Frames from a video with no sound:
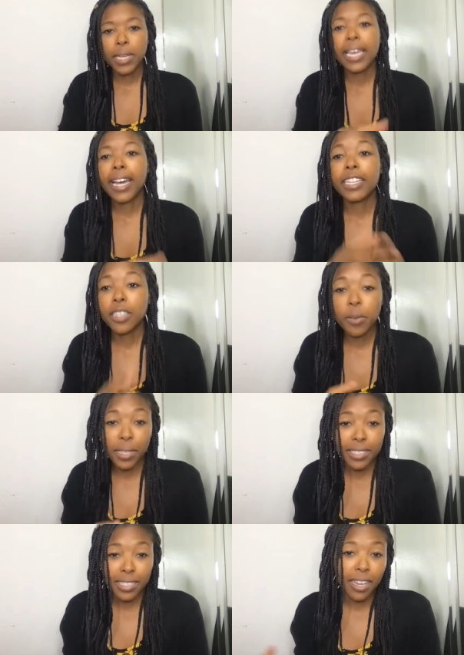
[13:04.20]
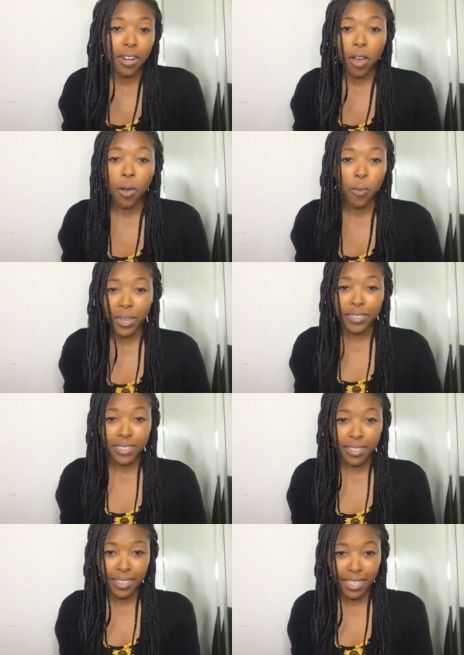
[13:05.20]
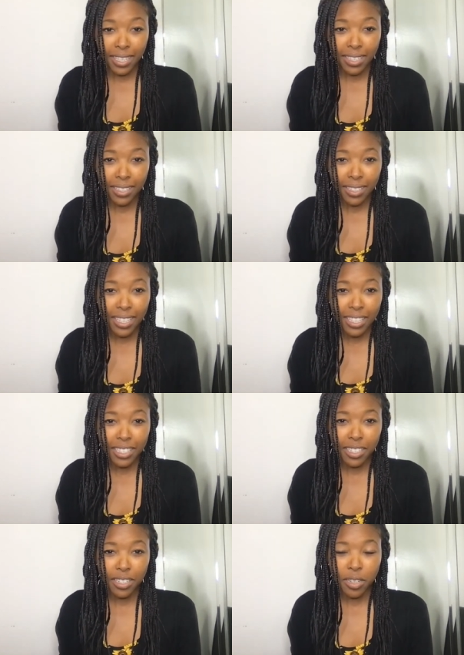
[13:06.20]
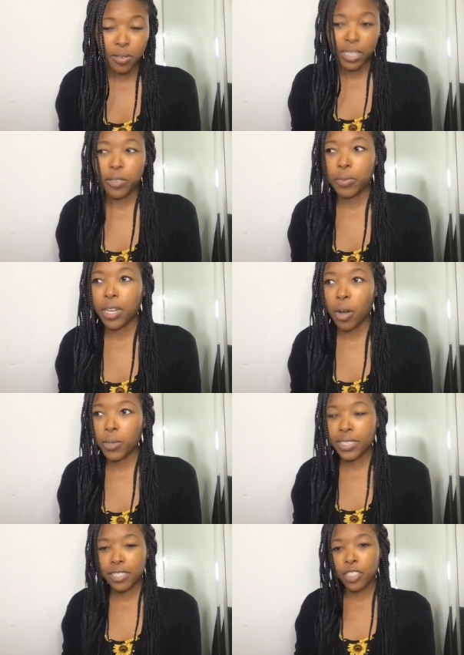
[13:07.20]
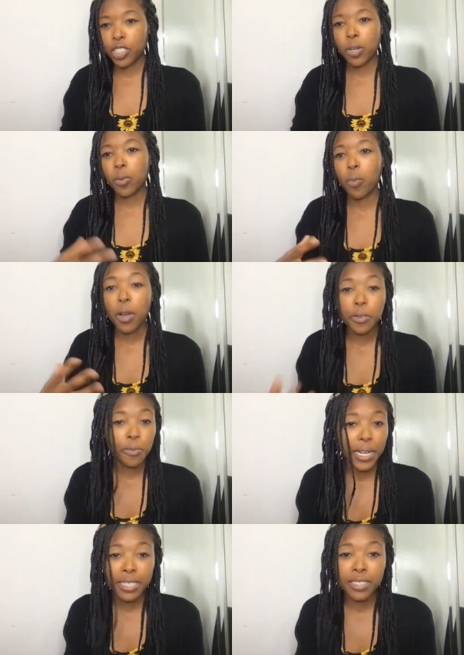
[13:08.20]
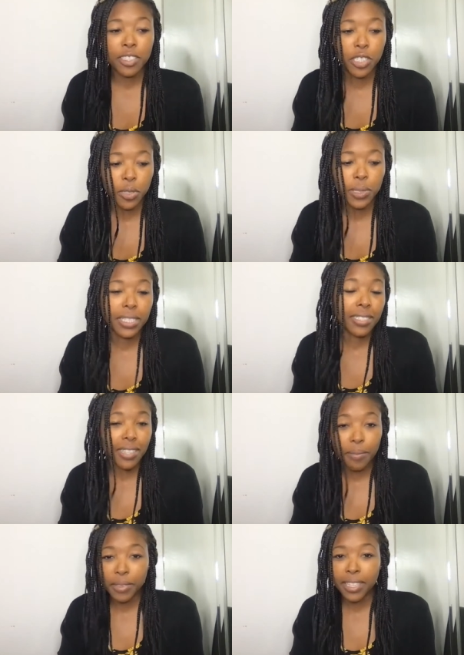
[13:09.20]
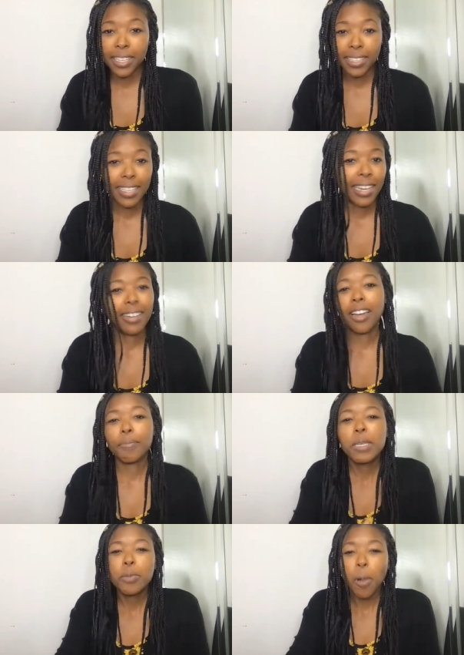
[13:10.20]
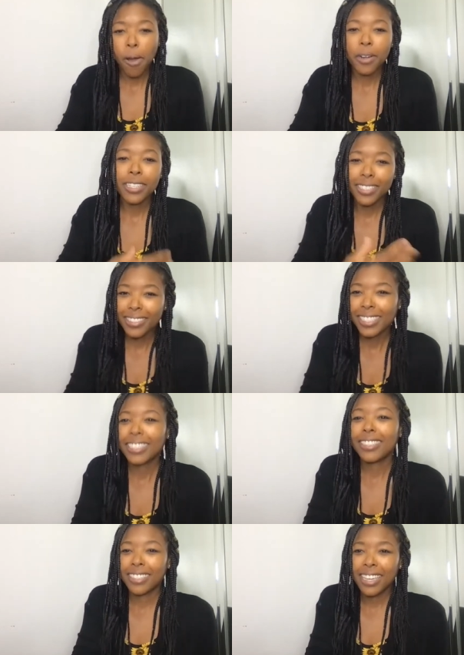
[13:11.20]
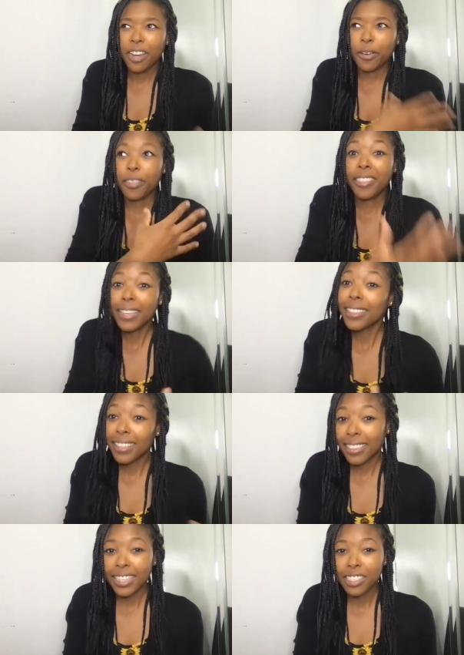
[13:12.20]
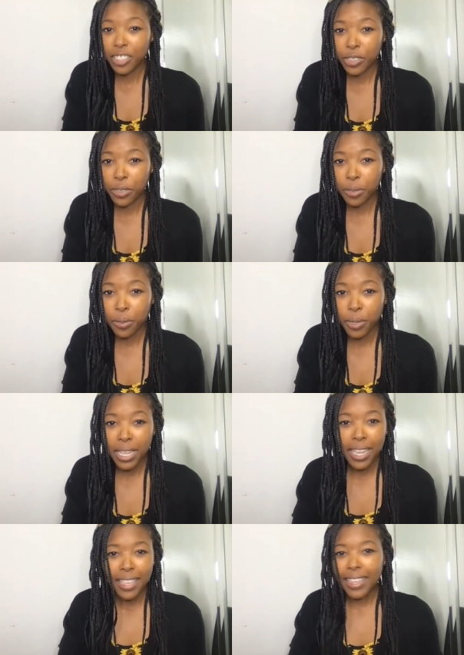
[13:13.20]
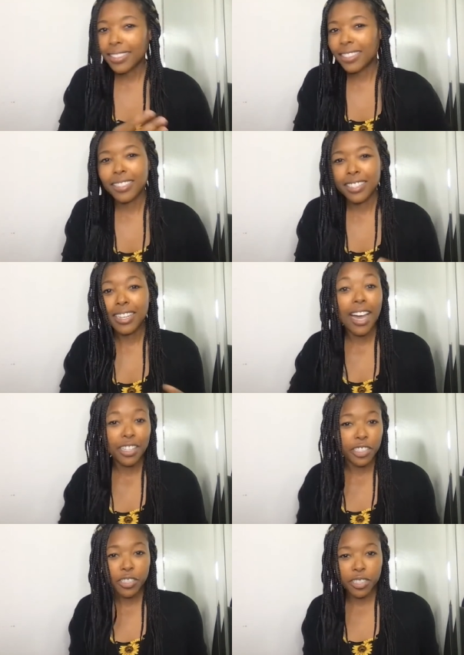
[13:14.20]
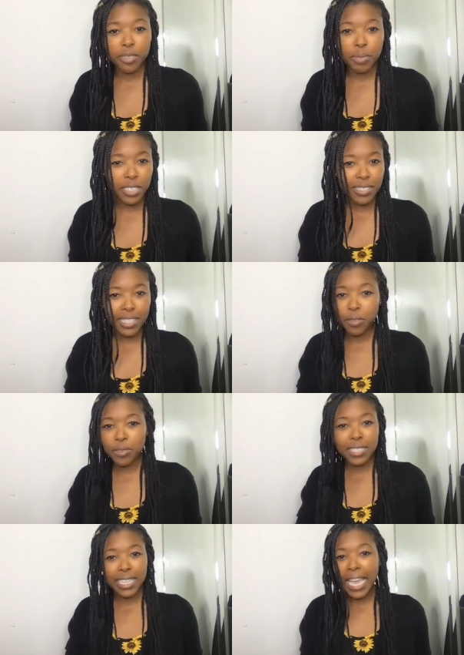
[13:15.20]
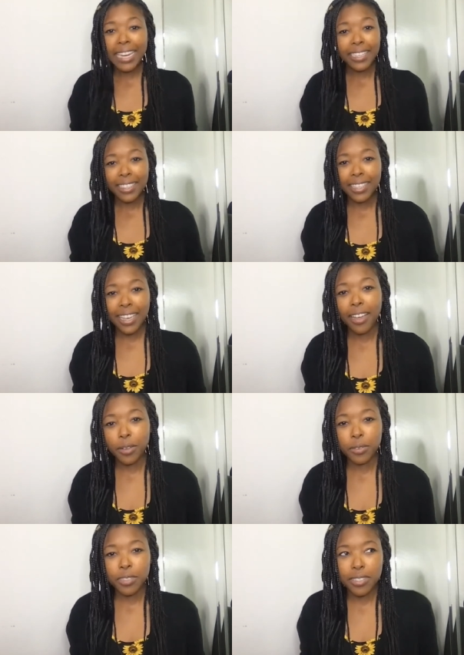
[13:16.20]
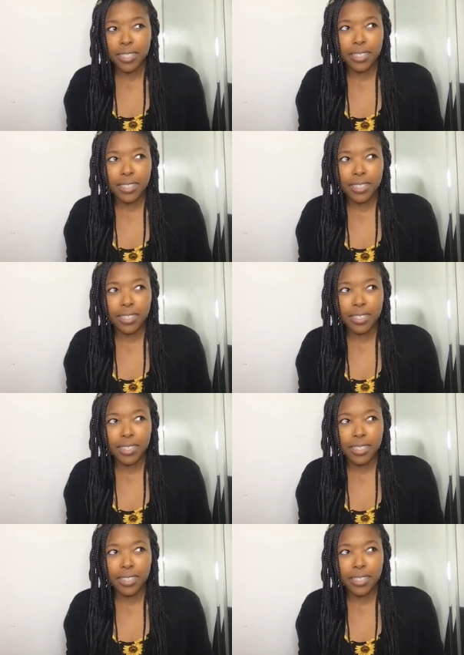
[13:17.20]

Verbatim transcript: okay, I know that's not always the thing. You mm-hmm. know, like we always show one race doing something that yeah. people already see or think that they do. That's not good because they don't see anything else.